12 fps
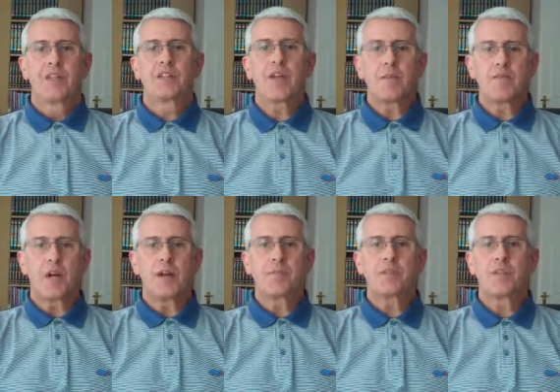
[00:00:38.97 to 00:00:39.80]

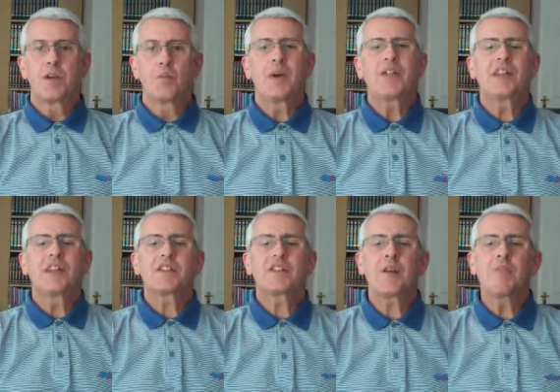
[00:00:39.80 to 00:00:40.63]
Sometimes we think
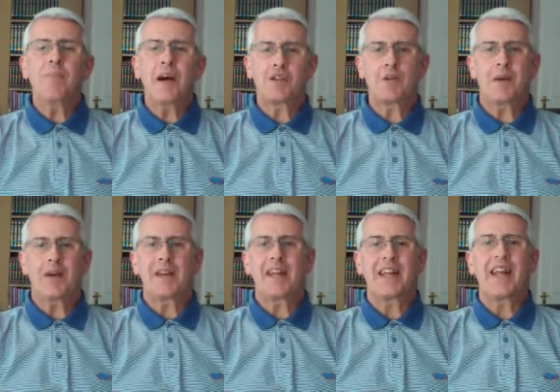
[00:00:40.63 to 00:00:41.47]
so much
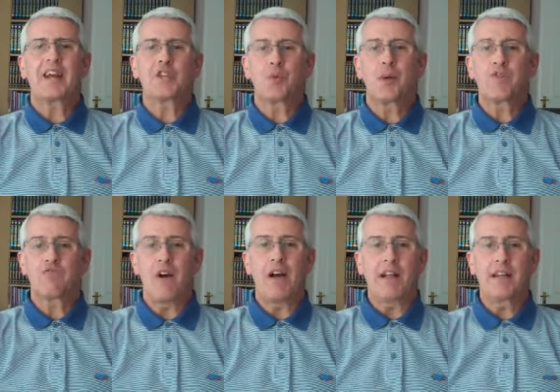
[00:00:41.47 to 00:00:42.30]
about getting our swing
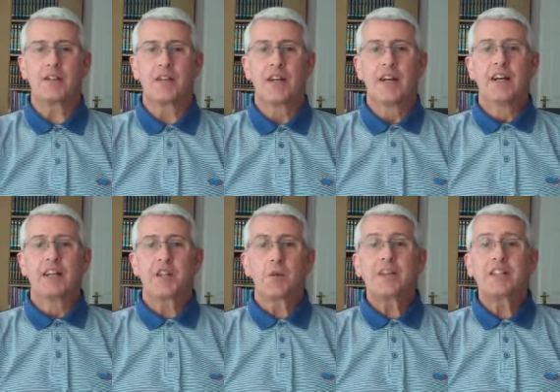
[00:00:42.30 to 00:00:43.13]
right
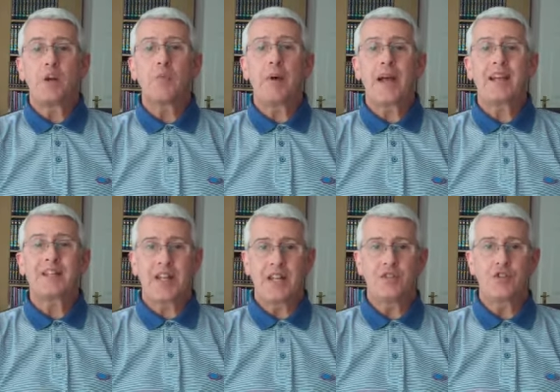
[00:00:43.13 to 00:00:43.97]
that we don't pay
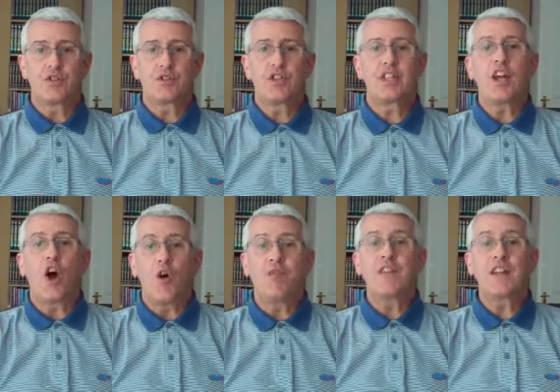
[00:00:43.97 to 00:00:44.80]
attention to the
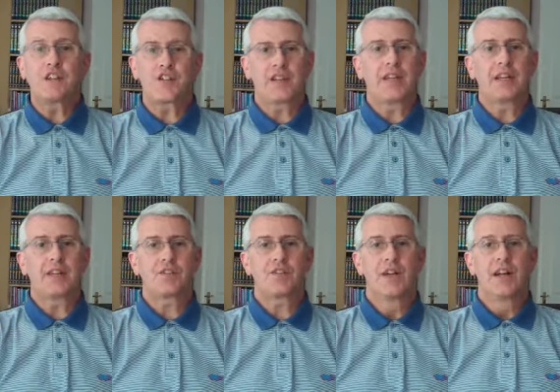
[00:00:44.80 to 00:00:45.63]
obvious
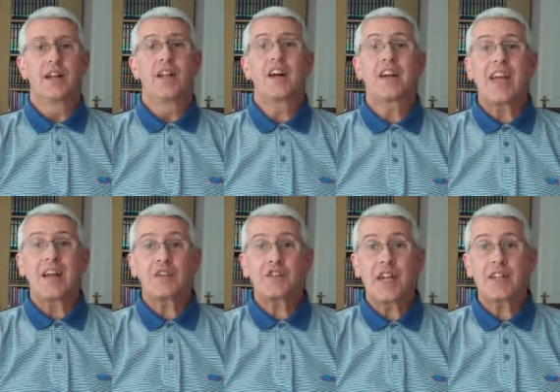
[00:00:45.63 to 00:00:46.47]
things, like
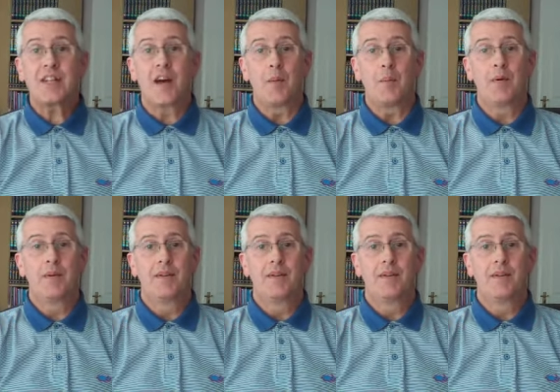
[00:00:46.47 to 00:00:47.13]
our setup.